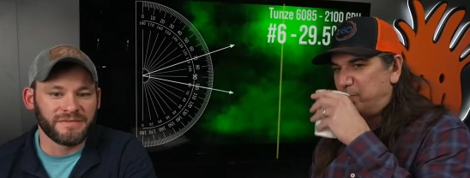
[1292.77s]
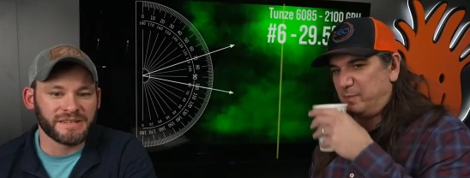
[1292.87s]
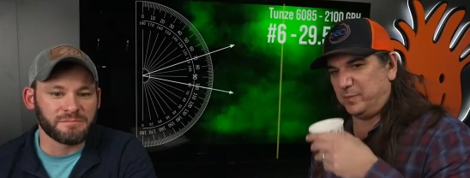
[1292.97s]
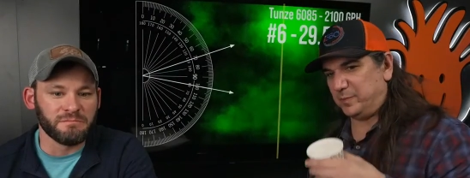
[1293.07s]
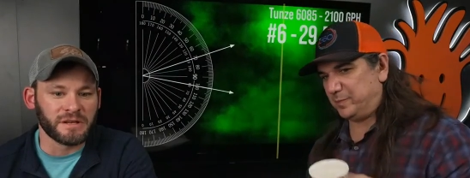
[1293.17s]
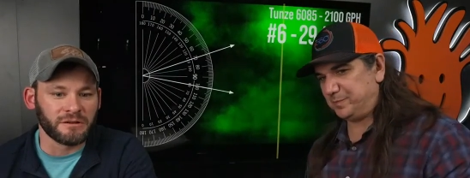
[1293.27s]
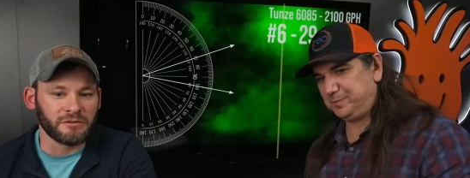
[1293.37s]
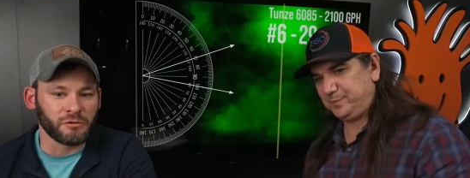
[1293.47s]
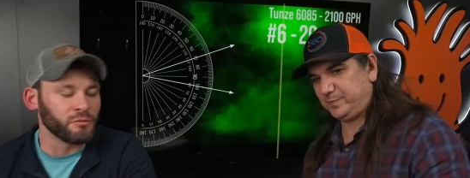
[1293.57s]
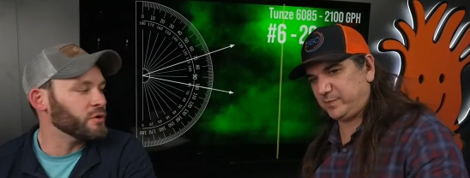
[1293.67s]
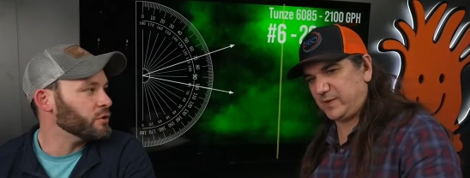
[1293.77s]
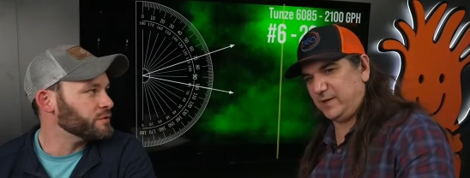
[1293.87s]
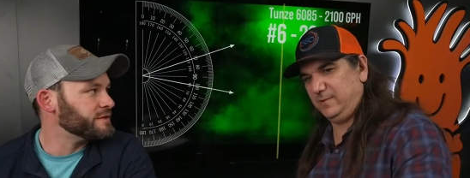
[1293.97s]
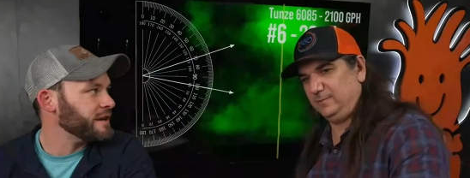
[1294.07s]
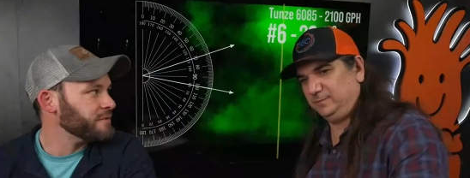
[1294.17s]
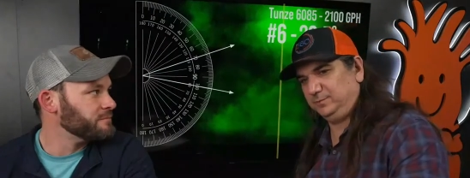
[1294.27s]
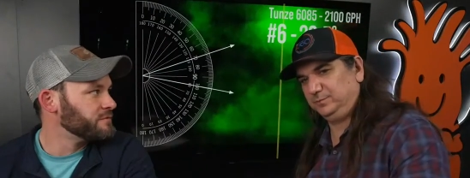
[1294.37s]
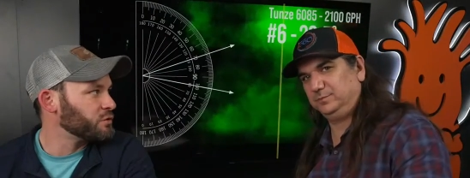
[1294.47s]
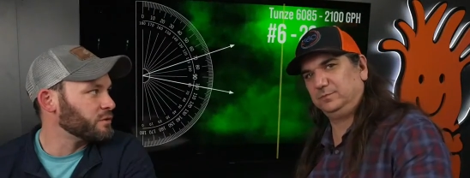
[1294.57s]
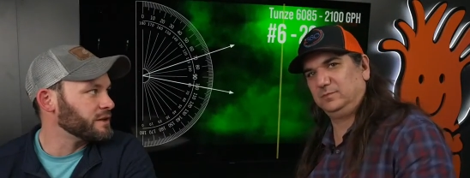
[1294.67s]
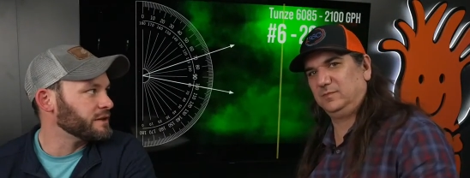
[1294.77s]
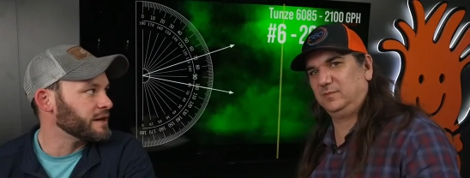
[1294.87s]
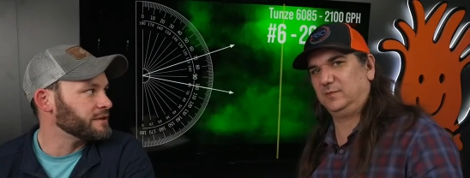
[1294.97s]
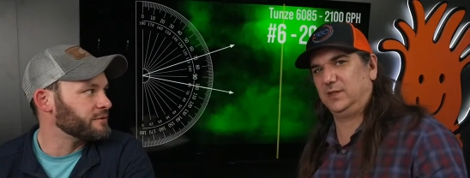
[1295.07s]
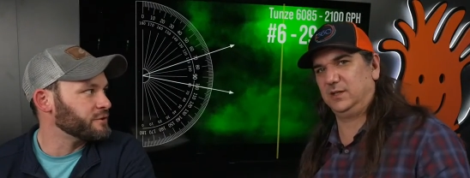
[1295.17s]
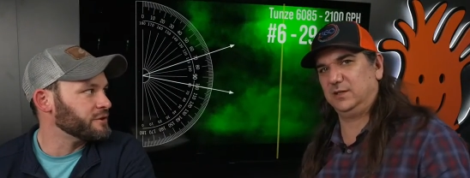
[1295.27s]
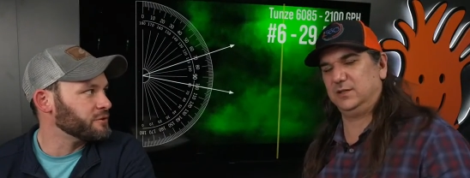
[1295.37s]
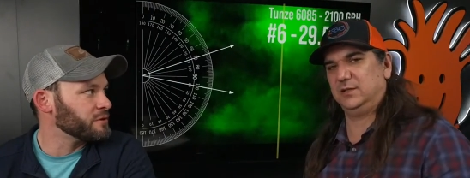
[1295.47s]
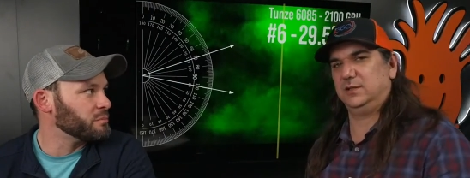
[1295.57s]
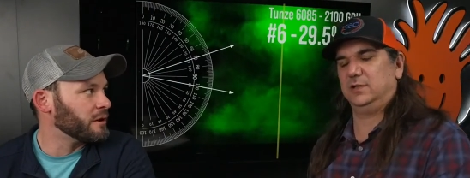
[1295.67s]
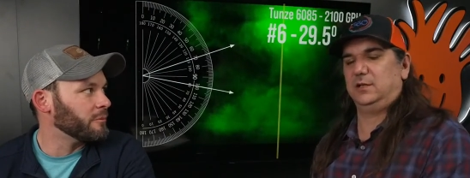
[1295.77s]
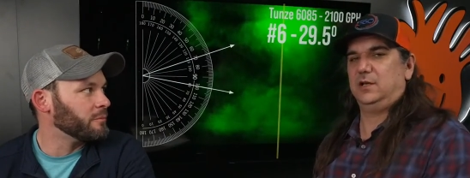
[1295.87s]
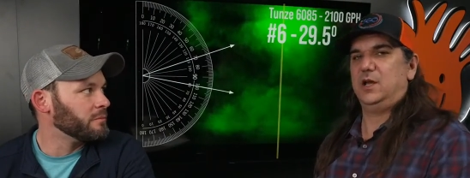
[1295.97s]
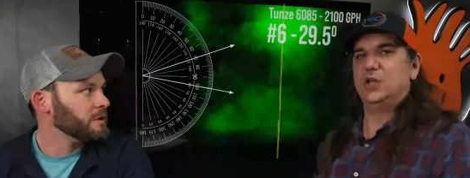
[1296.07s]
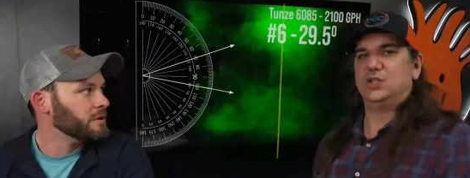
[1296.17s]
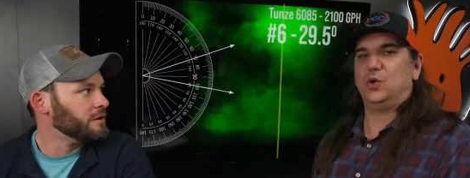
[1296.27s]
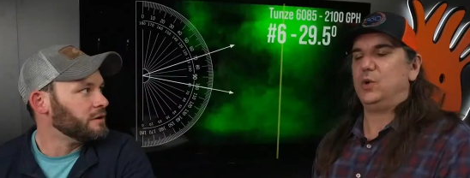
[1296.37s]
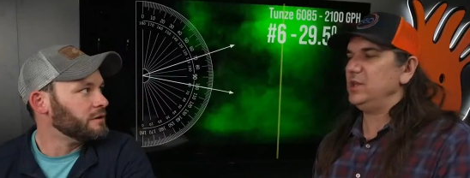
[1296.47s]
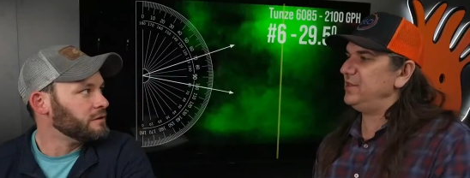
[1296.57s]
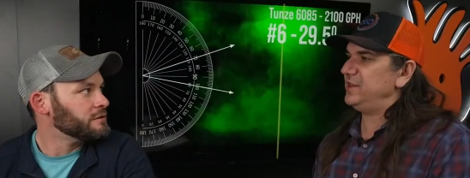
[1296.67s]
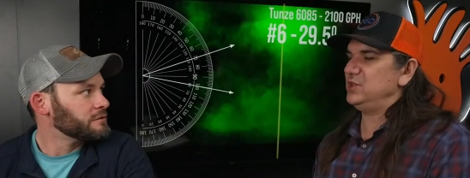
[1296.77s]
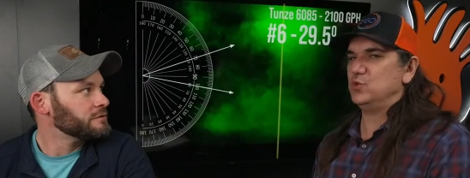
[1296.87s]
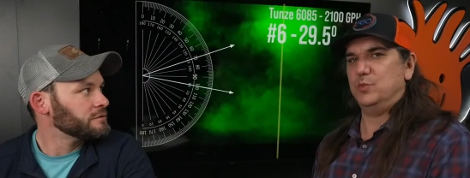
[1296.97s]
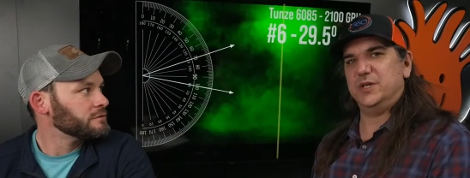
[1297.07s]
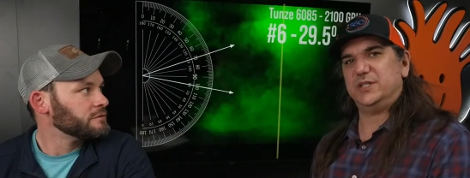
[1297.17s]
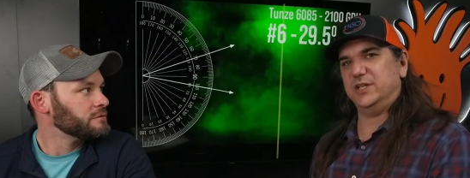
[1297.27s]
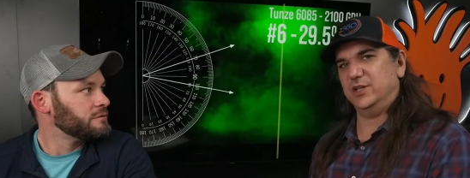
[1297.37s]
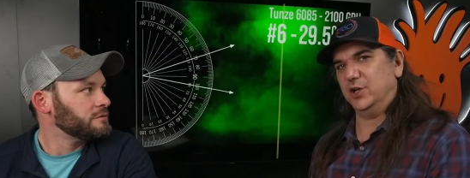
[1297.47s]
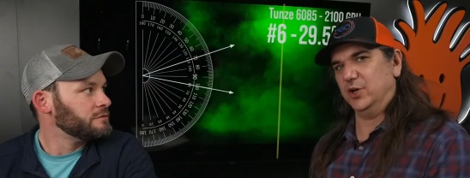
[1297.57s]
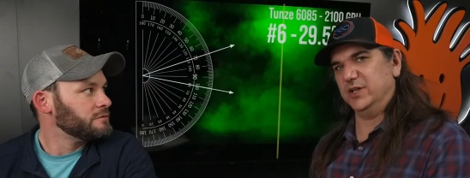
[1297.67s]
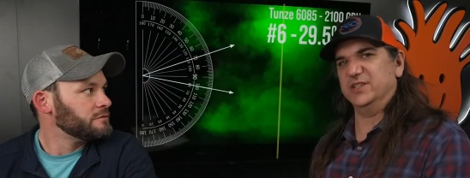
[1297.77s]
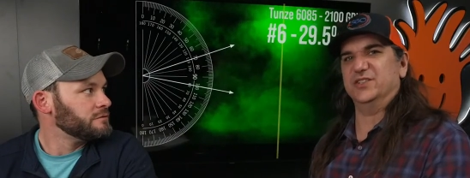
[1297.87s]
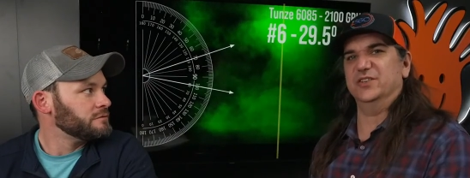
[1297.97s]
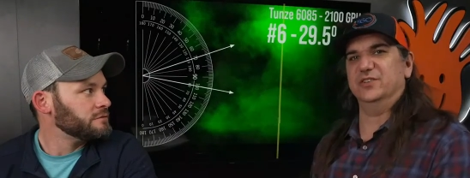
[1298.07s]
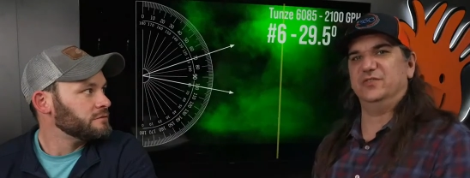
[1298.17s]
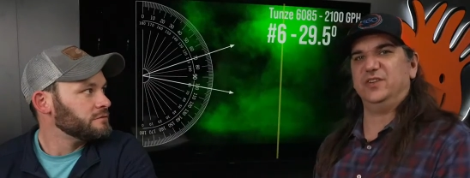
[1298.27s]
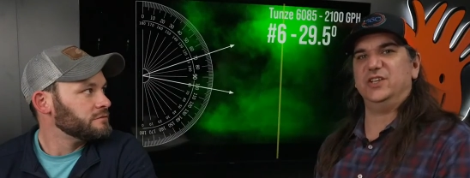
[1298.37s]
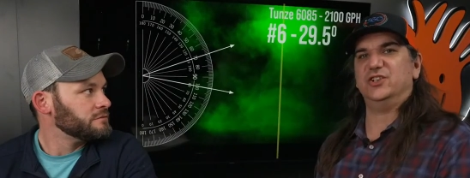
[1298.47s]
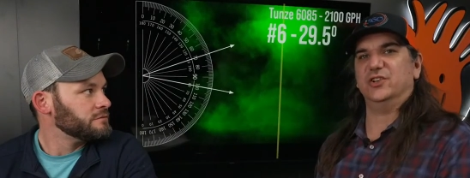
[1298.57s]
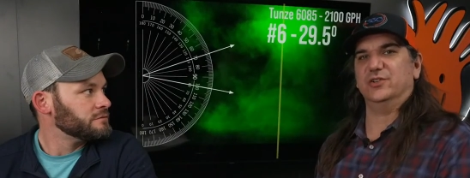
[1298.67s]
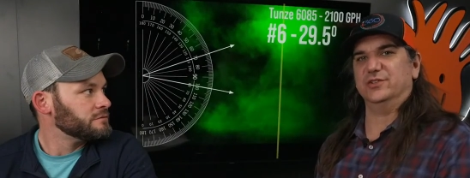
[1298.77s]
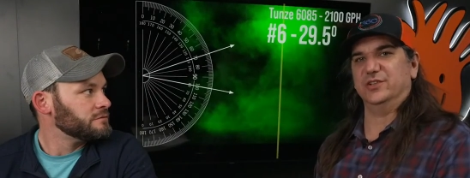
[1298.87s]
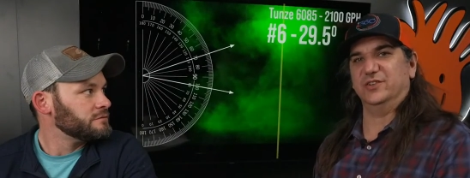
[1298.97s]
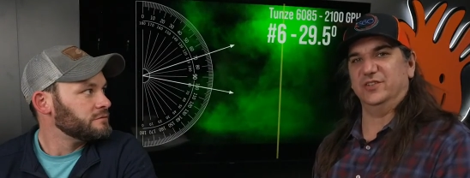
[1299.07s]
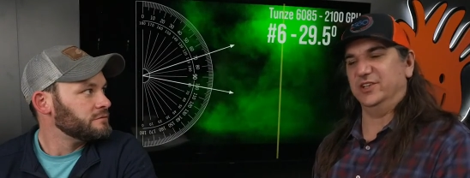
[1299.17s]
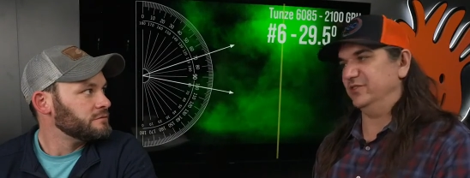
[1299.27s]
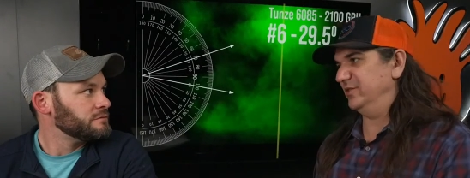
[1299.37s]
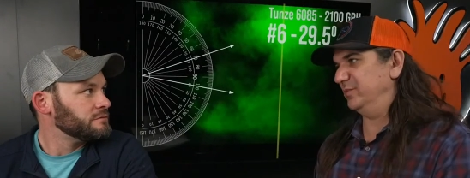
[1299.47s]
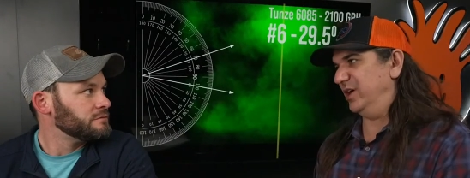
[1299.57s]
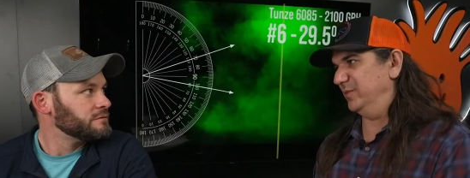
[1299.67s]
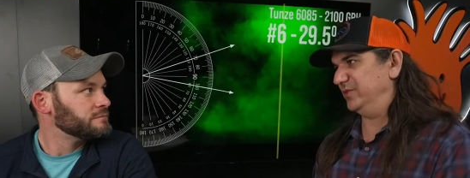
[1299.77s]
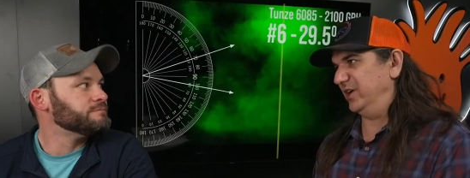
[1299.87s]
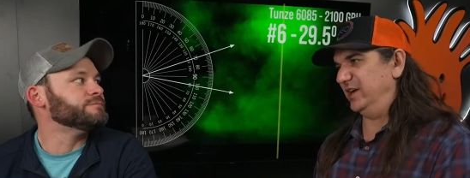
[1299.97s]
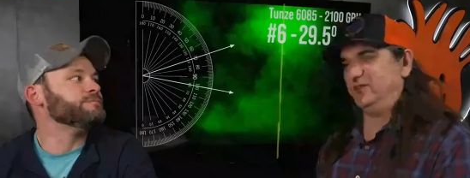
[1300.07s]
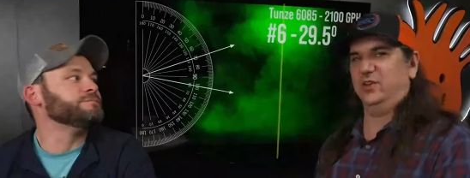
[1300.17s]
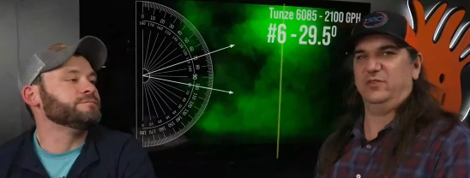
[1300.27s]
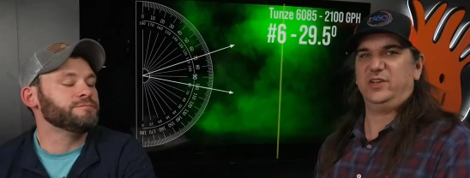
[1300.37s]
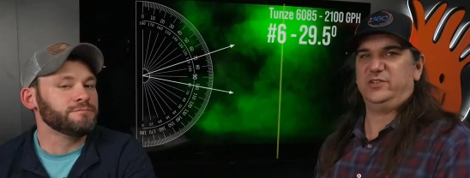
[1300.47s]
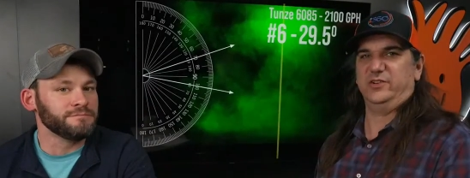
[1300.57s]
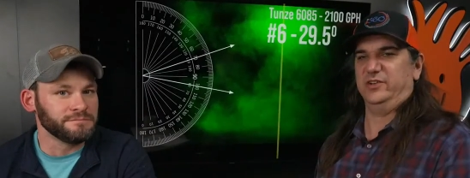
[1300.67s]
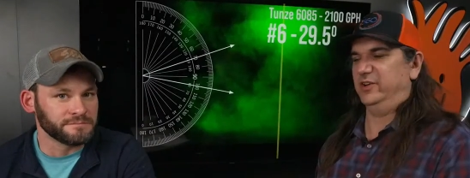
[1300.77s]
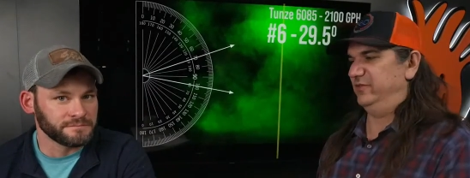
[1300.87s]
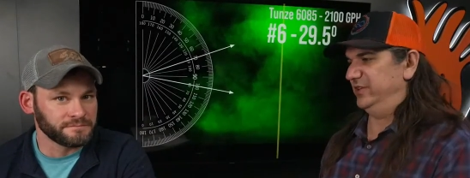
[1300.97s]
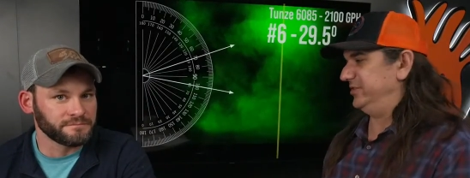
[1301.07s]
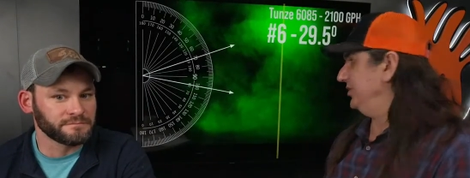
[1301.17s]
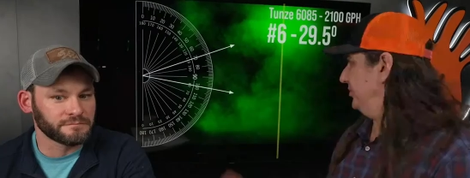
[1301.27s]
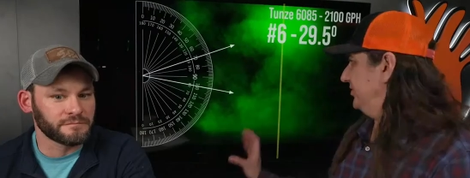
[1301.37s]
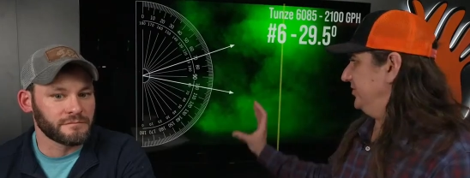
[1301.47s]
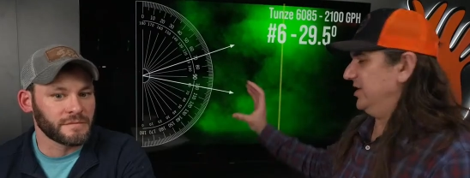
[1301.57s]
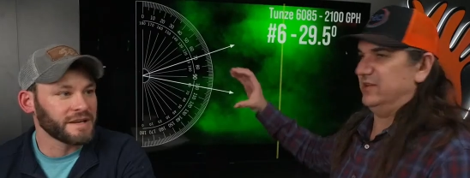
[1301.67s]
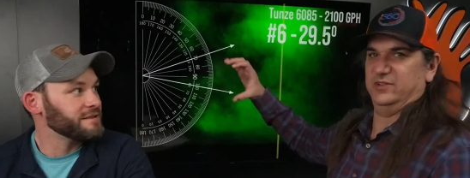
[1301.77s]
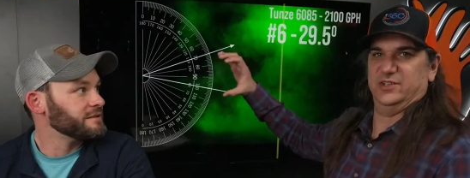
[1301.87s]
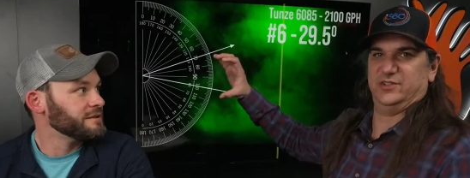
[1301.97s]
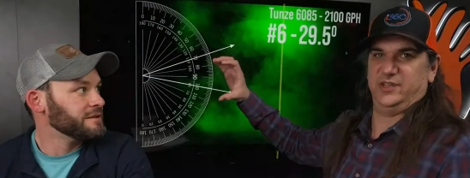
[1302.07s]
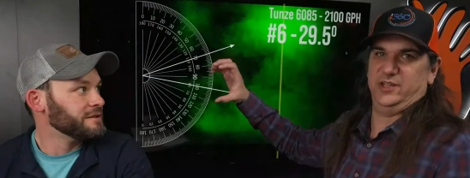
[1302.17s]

Speaker 1: this middle of the road type 29, 30 degree pump.
Speaker 2: So one of the things we're missing here is the features of the different pumps, right? Mm -hmm. So the mm-hmm. feature of the Tunzes is obviously